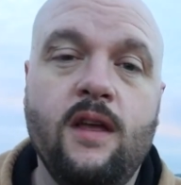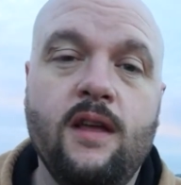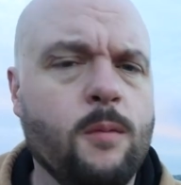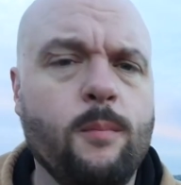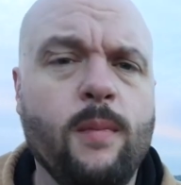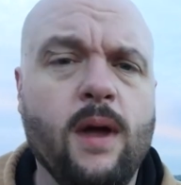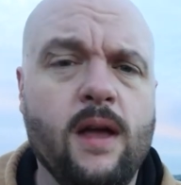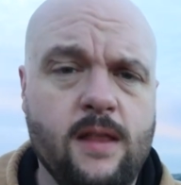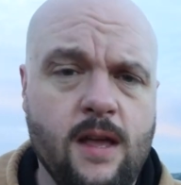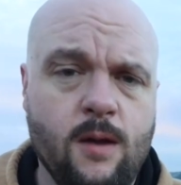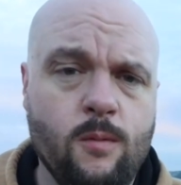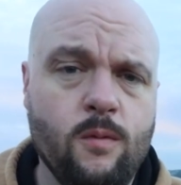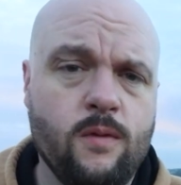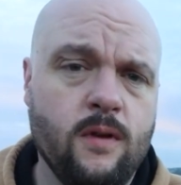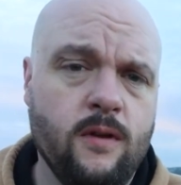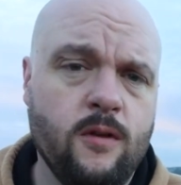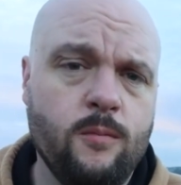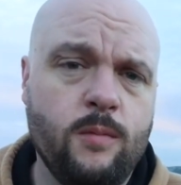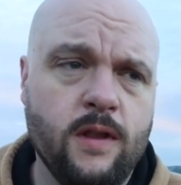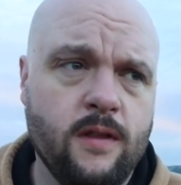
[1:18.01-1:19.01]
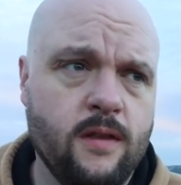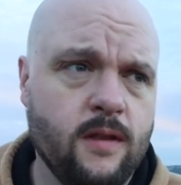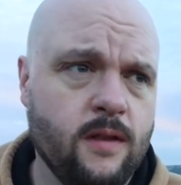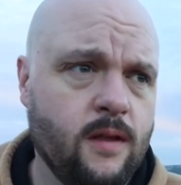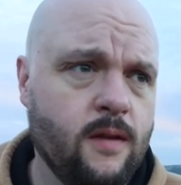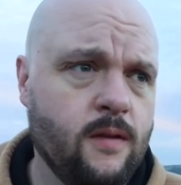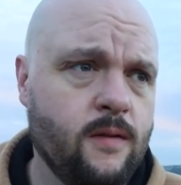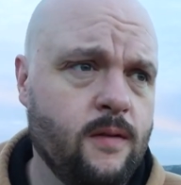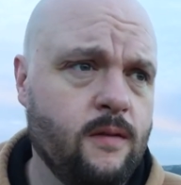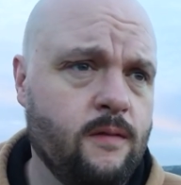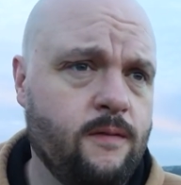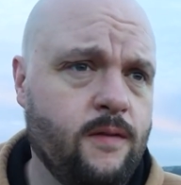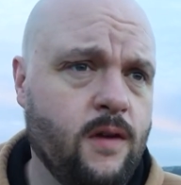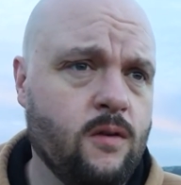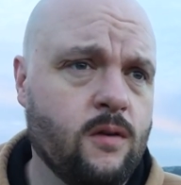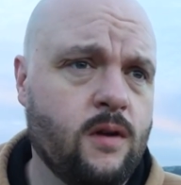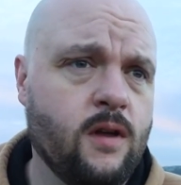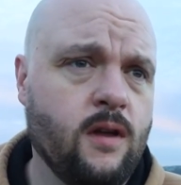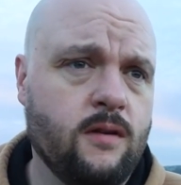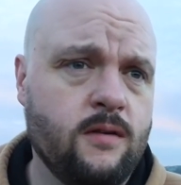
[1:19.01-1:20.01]
Combine that with a little bit of the
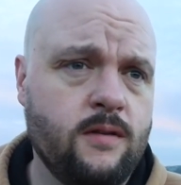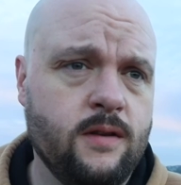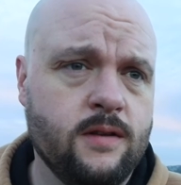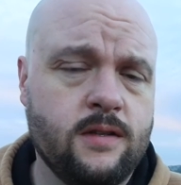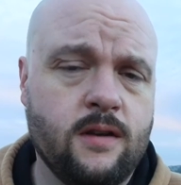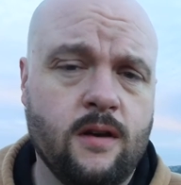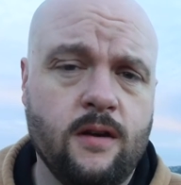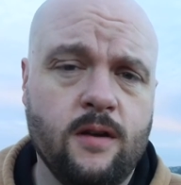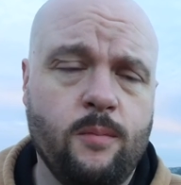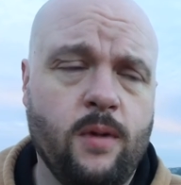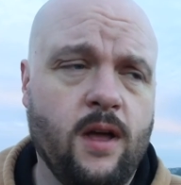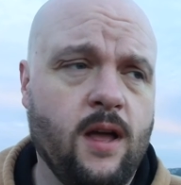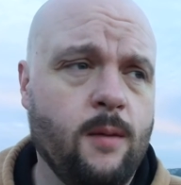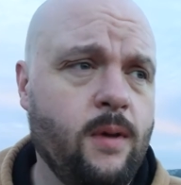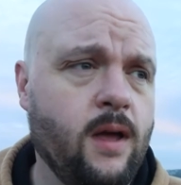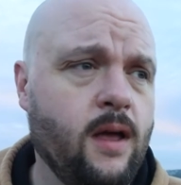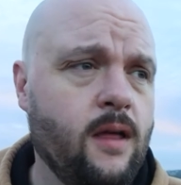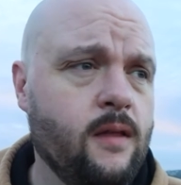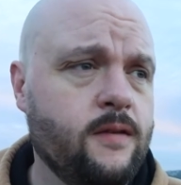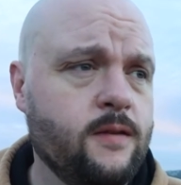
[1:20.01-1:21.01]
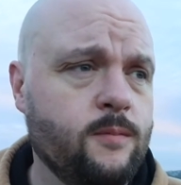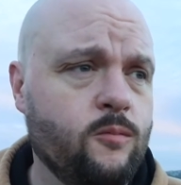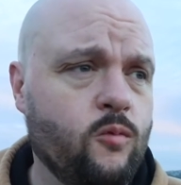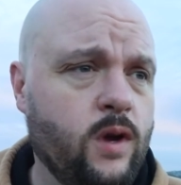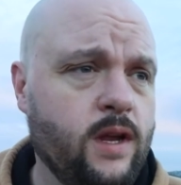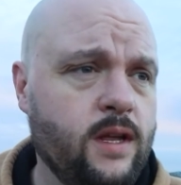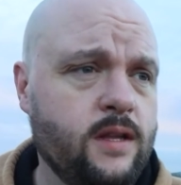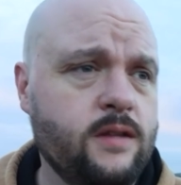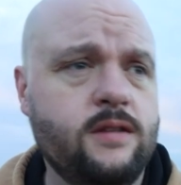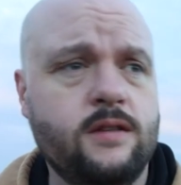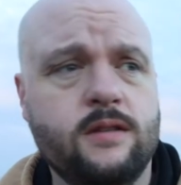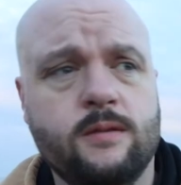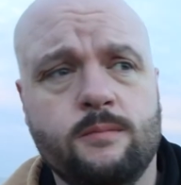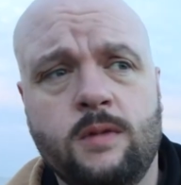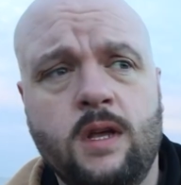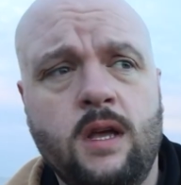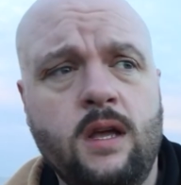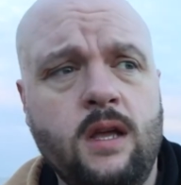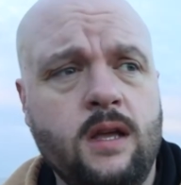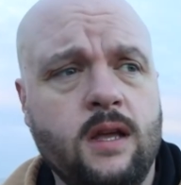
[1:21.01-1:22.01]
fall color that started to pop out, some reds
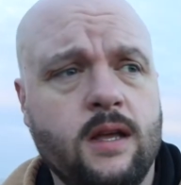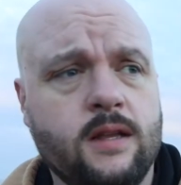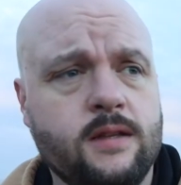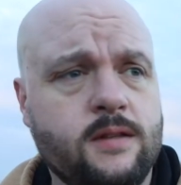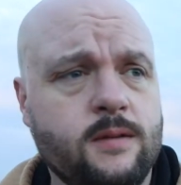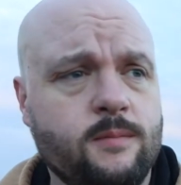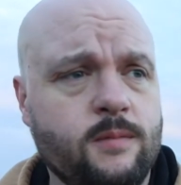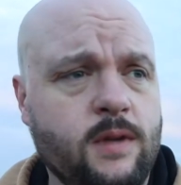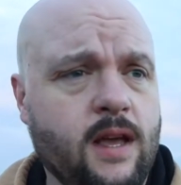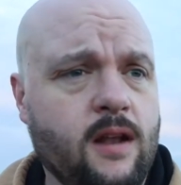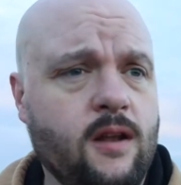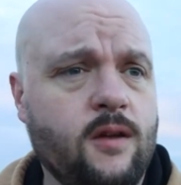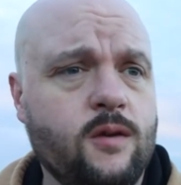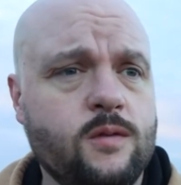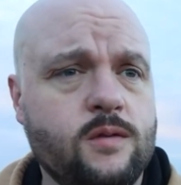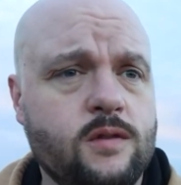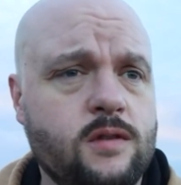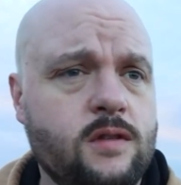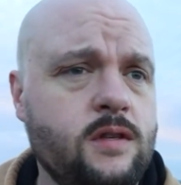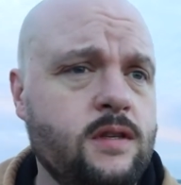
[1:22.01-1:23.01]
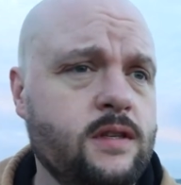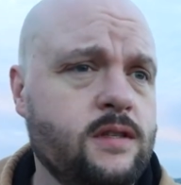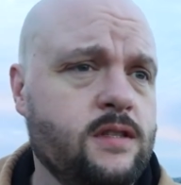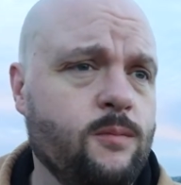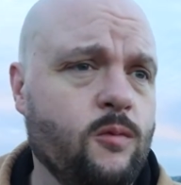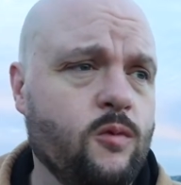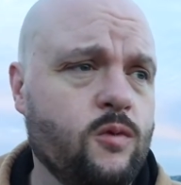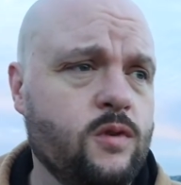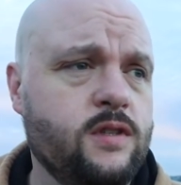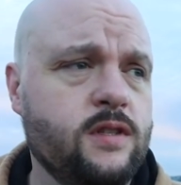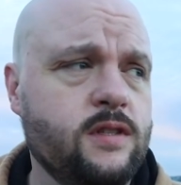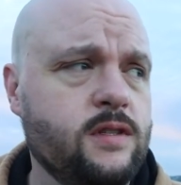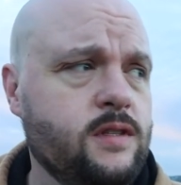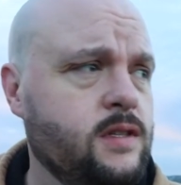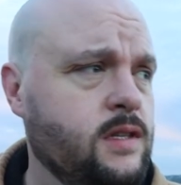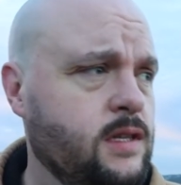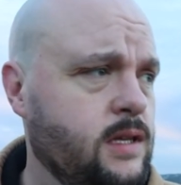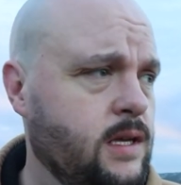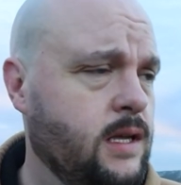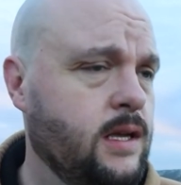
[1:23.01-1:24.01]
and some yellows and some
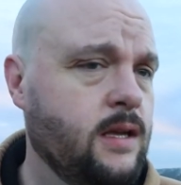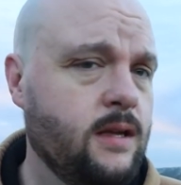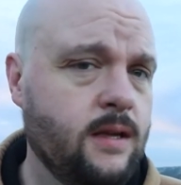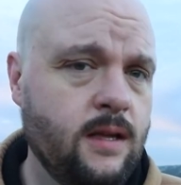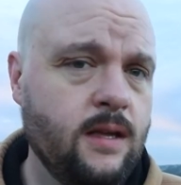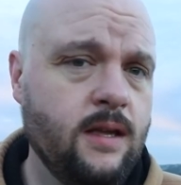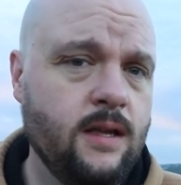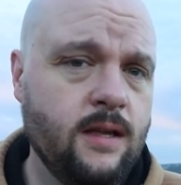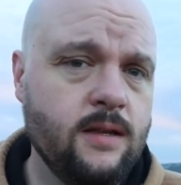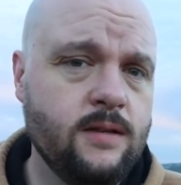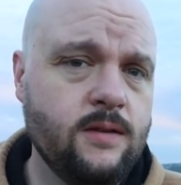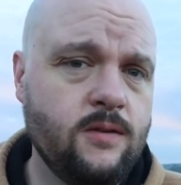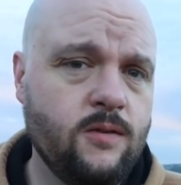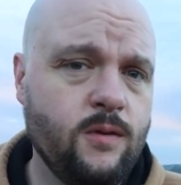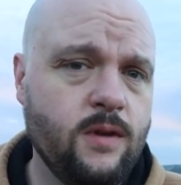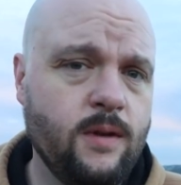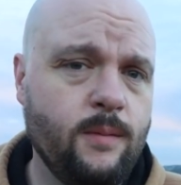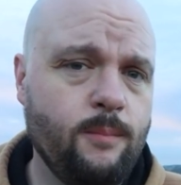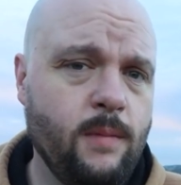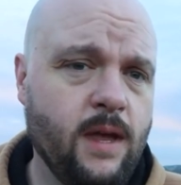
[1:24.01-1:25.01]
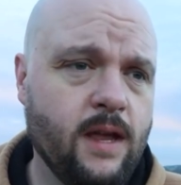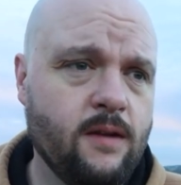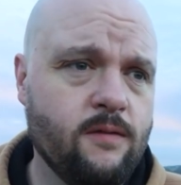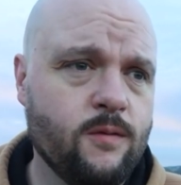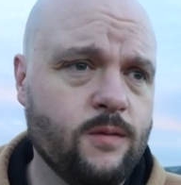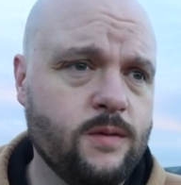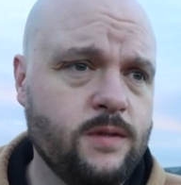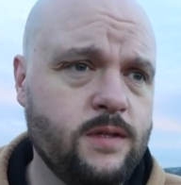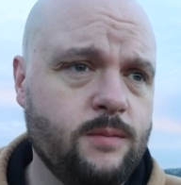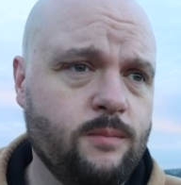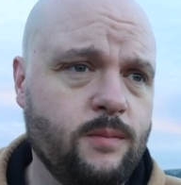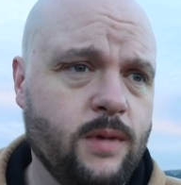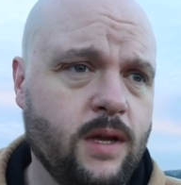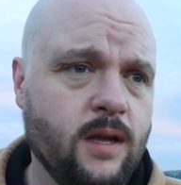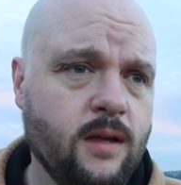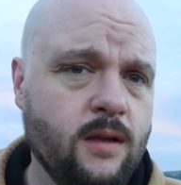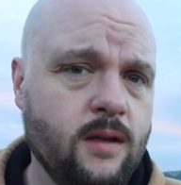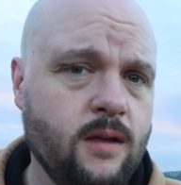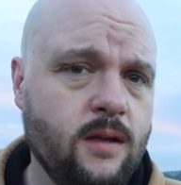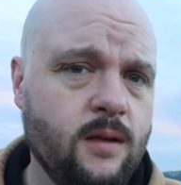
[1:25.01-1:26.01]
oranges. It's going to make for
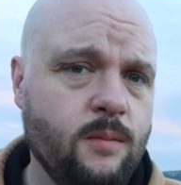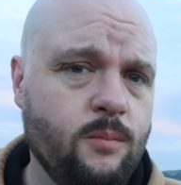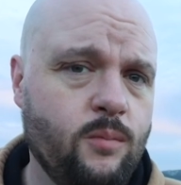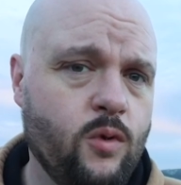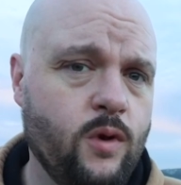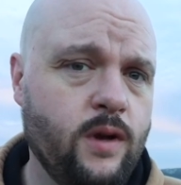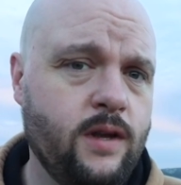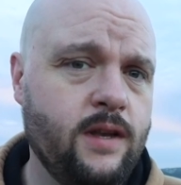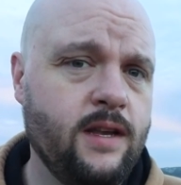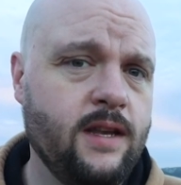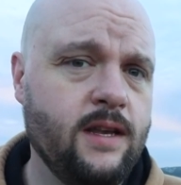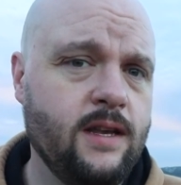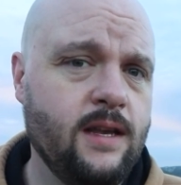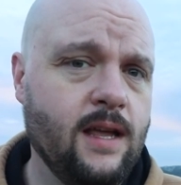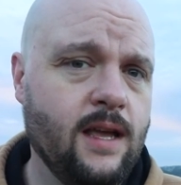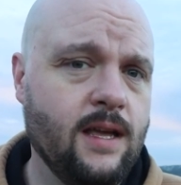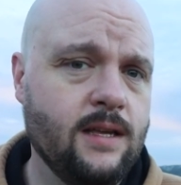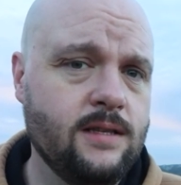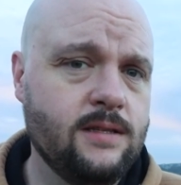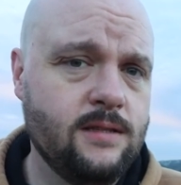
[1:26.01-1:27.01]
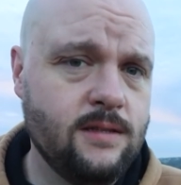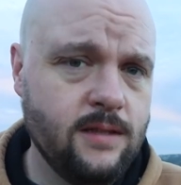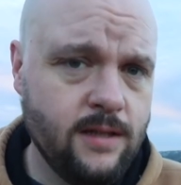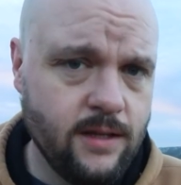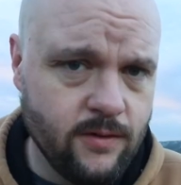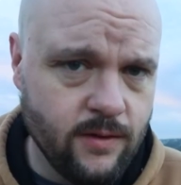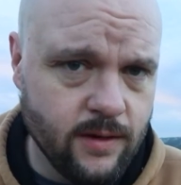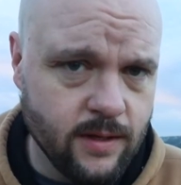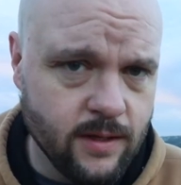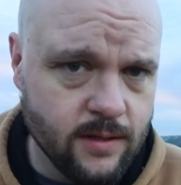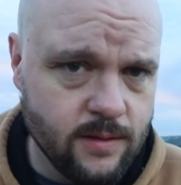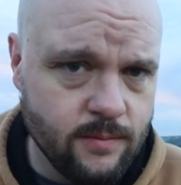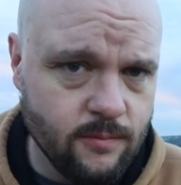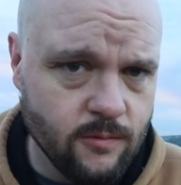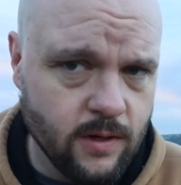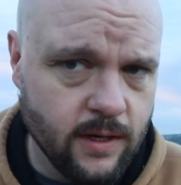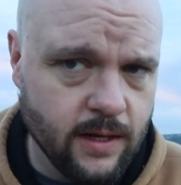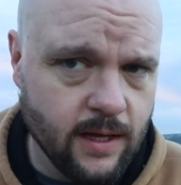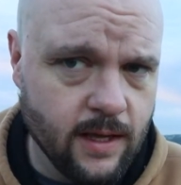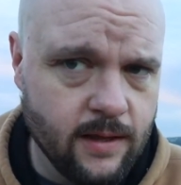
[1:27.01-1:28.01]
some pretty nice scenery this
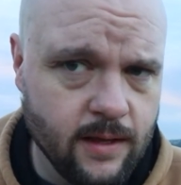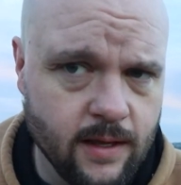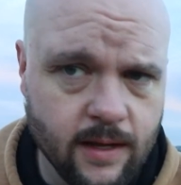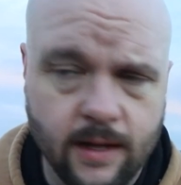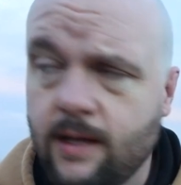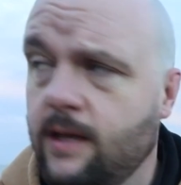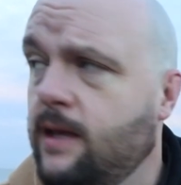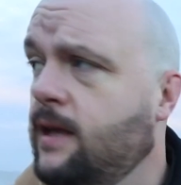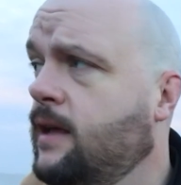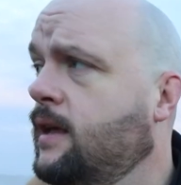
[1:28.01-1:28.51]
morning, I think.